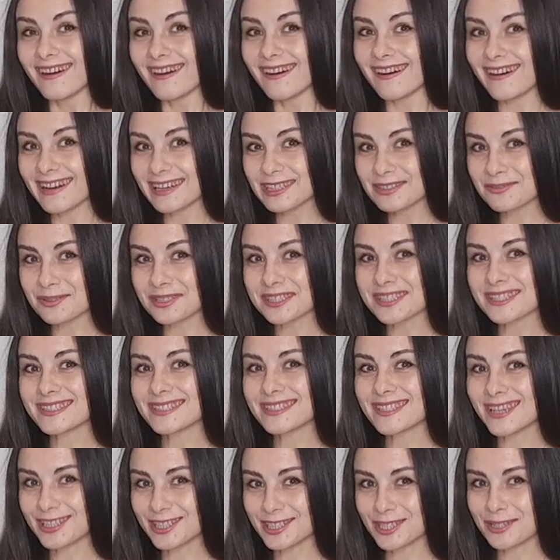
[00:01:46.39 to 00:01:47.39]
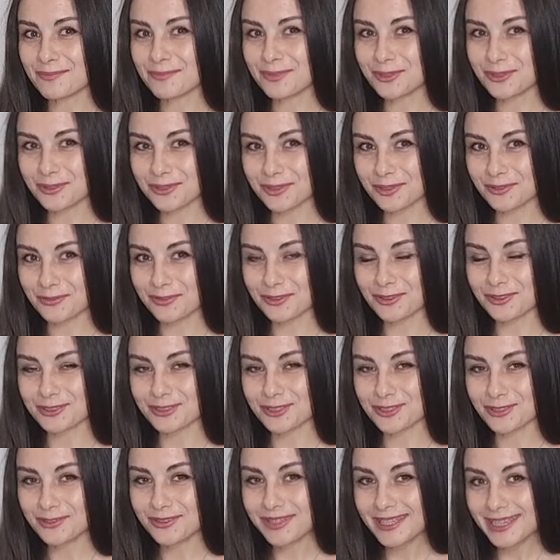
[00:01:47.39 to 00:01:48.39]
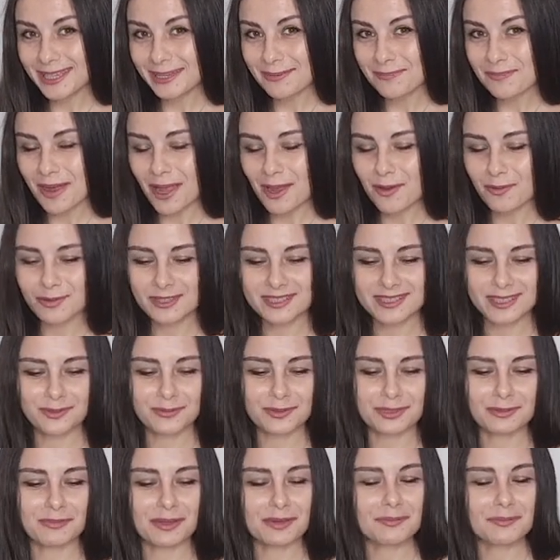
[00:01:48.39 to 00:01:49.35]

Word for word: Oh, it was such a beautiful trip. I was there with my